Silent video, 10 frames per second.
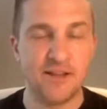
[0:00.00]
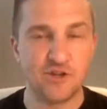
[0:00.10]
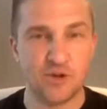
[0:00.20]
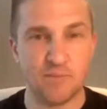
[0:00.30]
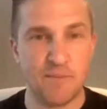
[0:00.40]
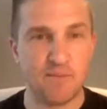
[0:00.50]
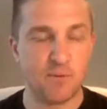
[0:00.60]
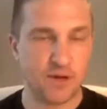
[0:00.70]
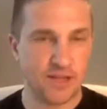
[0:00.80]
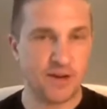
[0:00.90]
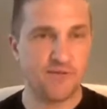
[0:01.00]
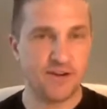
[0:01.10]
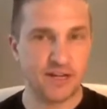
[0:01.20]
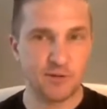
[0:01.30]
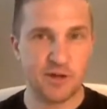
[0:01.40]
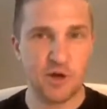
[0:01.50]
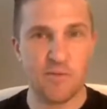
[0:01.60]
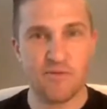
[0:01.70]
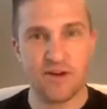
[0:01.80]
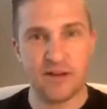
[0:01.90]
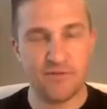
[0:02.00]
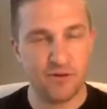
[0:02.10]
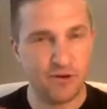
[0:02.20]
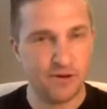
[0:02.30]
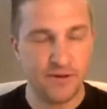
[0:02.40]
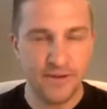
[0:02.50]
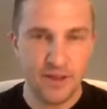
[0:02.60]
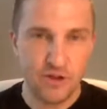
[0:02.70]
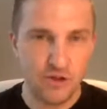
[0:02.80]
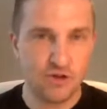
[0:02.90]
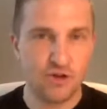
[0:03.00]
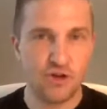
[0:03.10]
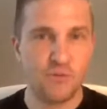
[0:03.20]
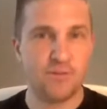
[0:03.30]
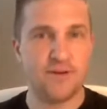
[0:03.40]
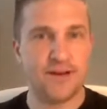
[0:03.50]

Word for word: So I'll maybe work that out for next week. Hopefully, if you're on YouTube,